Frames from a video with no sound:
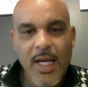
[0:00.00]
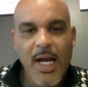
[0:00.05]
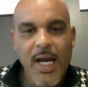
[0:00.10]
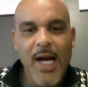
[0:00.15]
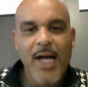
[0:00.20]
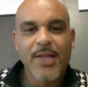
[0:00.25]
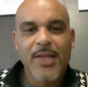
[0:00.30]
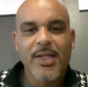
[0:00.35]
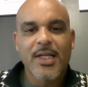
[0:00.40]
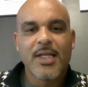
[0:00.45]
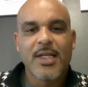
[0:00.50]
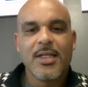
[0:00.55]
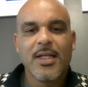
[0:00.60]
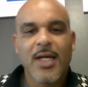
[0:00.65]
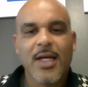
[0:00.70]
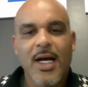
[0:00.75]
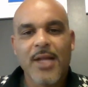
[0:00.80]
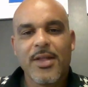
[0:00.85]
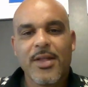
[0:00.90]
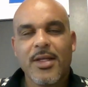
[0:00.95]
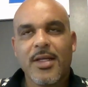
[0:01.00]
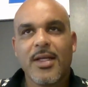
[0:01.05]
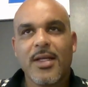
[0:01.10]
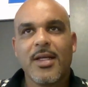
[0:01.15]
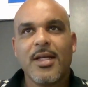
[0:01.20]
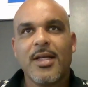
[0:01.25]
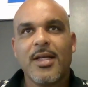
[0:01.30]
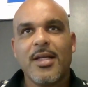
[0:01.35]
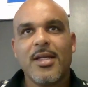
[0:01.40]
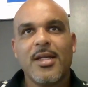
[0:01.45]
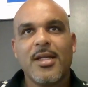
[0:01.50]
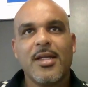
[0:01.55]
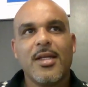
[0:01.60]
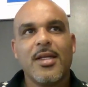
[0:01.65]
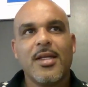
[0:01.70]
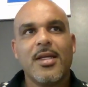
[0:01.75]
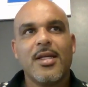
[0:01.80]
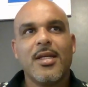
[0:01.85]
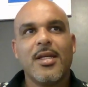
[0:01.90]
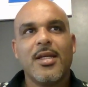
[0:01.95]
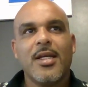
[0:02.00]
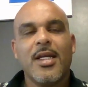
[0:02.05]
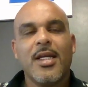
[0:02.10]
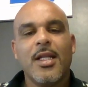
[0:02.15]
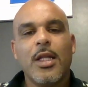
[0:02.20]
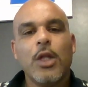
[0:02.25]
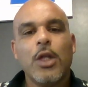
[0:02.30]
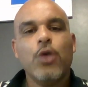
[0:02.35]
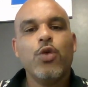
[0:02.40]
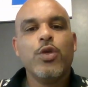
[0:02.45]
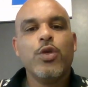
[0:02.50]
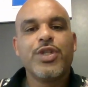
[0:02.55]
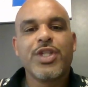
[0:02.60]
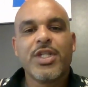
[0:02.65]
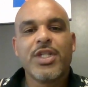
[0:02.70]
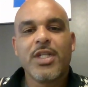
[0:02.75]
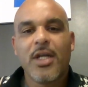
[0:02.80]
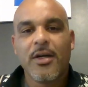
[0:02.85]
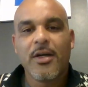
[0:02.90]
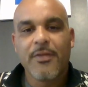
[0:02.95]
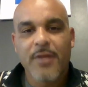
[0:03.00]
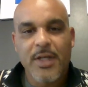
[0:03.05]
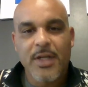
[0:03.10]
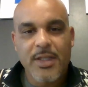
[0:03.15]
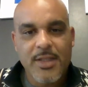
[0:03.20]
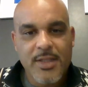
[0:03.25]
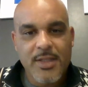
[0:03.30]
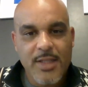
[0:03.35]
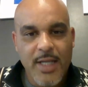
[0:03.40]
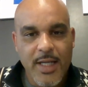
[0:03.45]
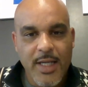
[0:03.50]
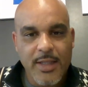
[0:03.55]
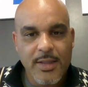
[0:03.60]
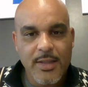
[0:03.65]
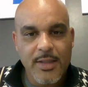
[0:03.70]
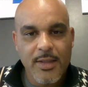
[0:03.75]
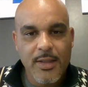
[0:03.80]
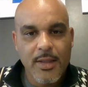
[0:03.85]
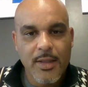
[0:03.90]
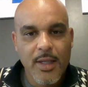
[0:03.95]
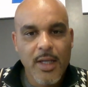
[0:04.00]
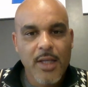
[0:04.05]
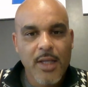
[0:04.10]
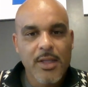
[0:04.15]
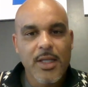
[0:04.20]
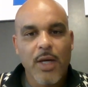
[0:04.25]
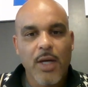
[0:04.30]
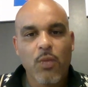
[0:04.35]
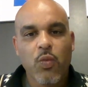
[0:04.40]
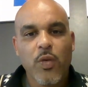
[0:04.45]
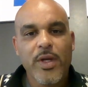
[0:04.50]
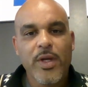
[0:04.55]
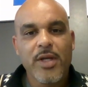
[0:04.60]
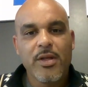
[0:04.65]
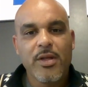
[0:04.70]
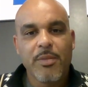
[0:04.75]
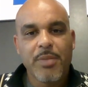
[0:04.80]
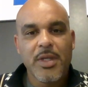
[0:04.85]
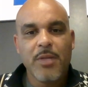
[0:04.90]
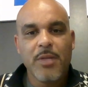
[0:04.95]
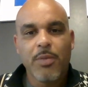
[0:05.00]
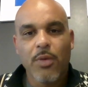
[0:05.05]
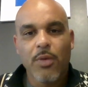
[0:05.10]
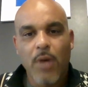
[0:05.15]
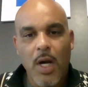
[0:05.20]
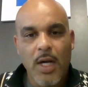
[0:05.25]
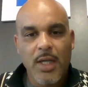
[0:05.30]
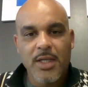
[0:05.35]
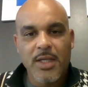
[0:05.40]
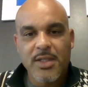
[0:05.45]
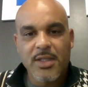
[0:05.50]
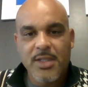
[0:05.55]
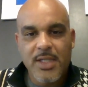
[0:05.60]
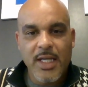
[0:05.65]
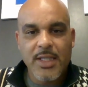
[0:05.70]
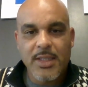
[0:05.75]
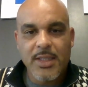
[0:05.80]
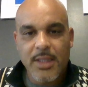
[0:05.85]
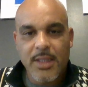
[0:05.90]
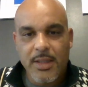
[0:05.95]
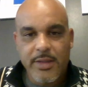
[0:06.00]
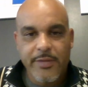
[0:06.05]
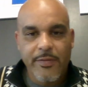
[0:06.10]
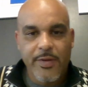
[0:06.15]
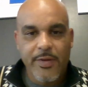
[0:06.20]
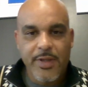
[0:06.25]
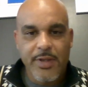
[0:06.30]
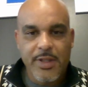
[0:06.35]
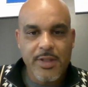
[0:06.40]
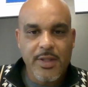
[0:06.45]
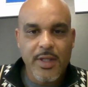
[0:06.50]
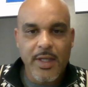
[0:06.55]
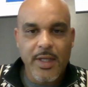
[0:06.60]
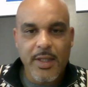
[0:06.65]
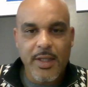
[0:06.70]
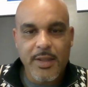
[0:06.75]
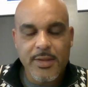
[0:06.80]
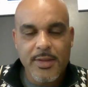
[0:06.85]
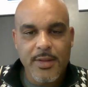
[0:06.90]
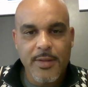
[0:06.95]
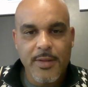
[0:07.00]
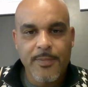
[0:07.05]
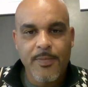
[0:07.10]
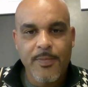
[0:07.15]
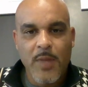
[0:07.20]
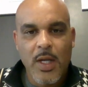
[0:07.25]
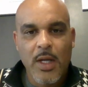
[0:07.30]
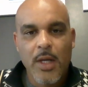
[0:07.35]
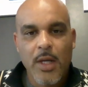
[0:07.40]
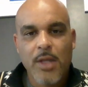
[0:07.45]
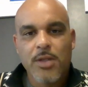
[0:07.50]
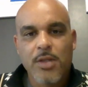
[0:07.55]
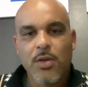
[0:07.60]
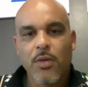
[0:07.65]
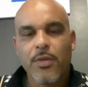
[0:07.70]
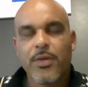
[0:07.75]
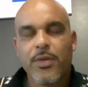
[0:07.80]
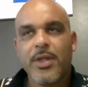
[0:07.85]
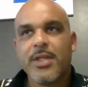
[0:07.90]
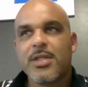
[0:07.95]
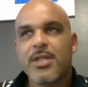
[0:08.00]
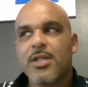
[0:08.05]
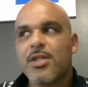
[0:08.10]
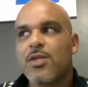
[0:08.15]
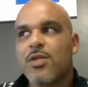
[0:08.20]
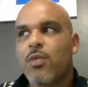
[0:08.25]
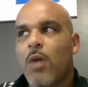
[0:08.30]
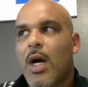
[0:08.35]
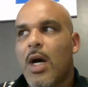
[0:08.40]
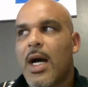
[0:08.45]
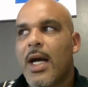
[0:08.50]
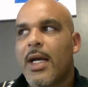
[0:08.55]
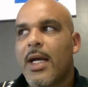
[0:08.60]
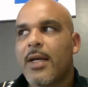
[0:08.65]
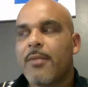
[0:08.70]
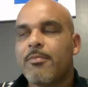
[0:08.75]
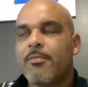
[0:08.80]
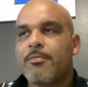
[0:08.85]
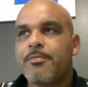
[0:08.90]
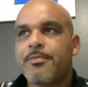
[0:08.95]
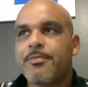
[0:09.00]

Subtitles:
on the illusion of consent, that we the people are consenting for these things. So this is why